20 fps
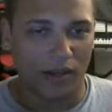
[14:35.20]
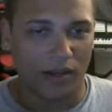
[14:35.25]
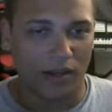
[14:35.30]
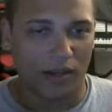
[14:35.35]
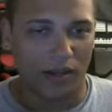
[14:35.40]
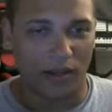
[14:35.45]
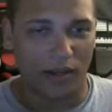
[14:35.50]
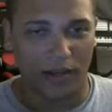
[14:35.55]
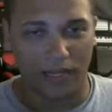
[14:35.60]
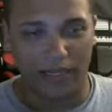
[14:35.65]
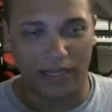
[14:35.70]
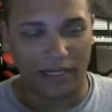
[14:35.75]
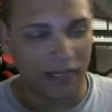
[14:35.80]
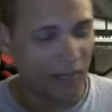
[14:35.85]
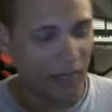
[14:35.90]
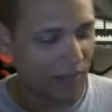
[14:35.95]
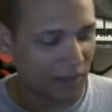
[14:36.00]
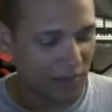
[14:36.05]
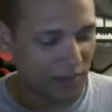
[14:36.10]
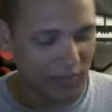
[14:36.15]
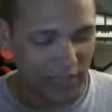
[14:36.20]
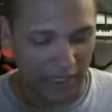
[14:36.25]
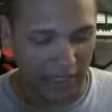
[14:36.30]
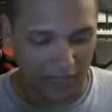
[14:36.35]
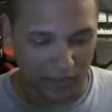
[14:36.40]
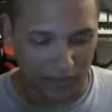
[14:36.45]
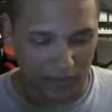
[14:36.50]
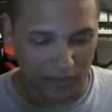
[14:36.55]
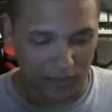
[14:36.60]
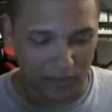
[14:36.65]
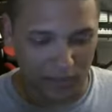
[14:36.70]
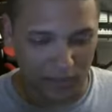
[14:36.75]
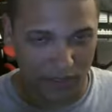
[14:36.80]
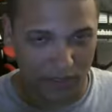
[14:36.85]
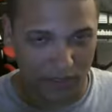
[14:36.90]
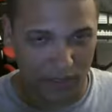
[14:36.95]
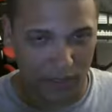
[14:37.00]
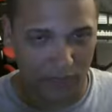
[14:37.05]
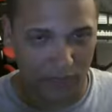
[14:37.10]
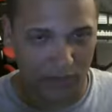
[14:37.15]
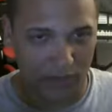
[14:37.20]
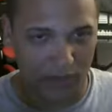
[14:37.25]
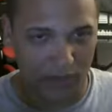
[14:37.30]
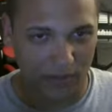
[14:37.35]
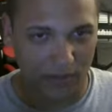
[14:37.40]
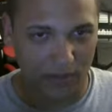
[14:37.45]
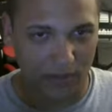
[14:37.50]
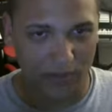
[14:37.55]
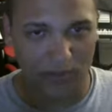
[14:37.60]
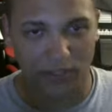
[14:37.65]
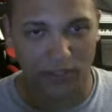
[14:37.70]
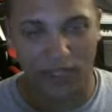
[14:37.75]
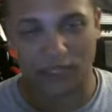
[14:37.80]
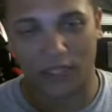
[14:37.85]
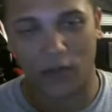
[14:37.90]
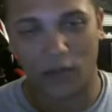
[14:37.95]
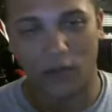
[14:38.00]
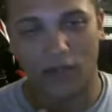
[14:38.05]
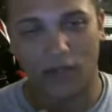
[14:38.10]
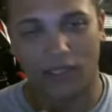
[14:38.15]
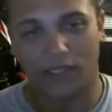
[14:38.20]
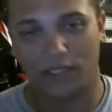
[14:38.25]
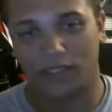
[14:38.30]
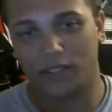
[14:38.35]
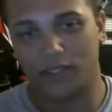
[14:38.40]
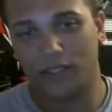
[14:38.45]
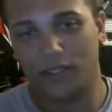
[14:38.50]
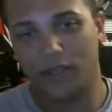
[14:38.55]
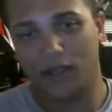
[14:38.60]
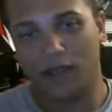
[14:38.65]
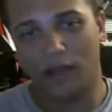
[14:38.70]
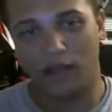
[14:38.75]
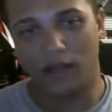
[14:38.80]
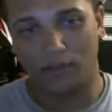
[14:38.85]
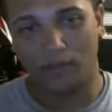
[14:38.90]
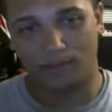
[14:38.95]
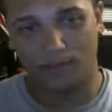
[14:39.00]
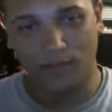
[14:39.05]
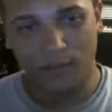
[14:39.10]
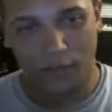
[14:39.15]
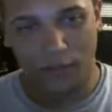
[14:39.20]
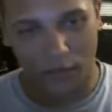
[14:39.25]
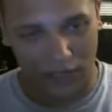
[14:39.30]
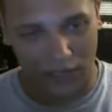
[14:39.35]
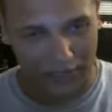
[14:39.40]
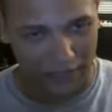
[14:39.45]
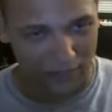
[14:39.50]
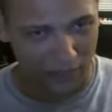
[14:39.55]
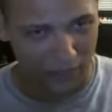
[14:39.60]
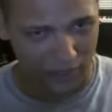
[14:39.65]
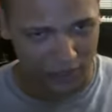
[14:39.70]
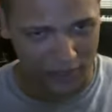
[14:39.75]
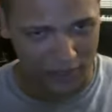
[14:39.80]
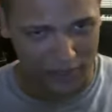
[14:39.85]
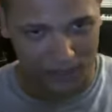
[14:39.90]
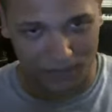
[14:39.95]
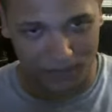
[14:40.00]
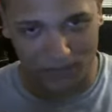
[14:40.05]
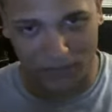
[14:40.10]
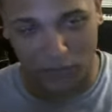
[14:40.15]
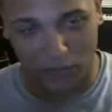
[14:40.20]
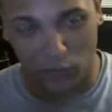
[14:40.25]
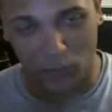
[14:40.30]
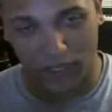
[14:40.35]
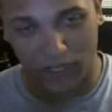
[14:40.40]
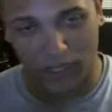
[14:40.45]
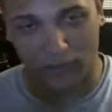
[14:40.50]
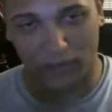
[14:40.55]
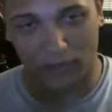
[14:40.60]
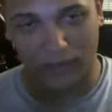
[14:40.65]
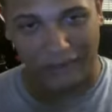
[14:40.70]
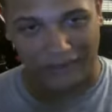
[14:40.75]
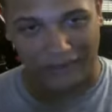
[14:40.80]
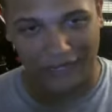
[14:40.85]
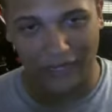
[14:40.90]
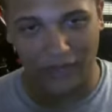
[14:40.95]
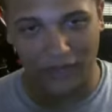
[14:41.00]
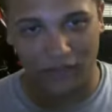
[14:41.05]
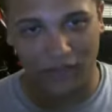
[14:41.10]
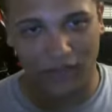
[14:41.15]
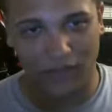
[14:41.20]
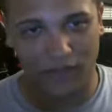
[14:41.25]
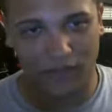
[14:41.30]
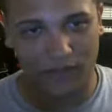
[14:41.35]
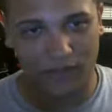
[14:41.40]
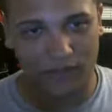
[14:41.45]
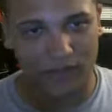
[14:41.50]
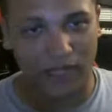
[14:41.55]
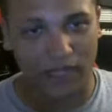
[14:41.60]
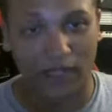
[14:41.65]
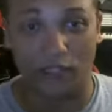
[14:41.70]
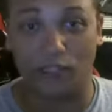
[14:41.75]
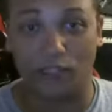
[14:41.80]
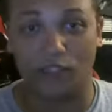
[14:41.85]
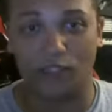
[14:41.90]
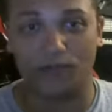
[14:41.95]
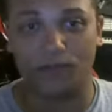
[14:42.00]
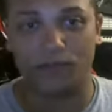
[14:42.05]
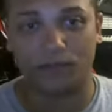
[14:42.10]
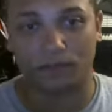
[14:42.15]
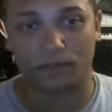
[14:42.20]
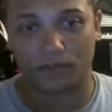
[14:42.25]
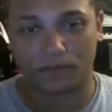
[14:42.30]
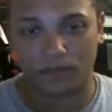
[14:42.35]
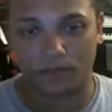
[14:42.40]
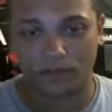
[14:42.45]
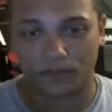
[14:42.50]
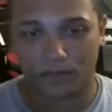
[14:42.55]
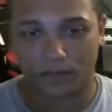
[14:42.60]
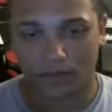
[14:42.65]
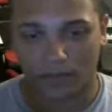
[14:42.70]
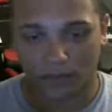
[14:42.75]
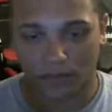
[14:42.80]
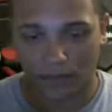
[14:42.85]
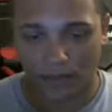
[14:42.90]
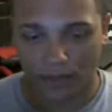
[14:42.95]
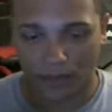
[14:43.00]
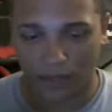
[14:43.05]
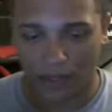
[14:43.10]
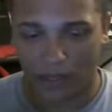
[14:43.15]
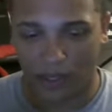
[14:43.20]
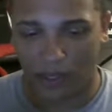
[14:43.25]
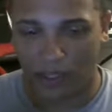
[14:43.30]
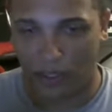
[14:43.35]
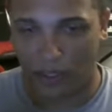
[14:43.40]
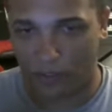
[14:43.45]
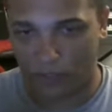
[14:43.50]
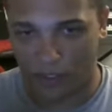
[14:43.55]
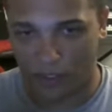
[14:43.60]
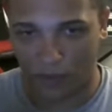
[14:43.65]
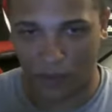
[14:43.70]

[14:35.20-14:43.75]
All right, other tips, other tips and tricks. Oh yes, um, for ebooks, you can link things, and you should. Uh, you can put your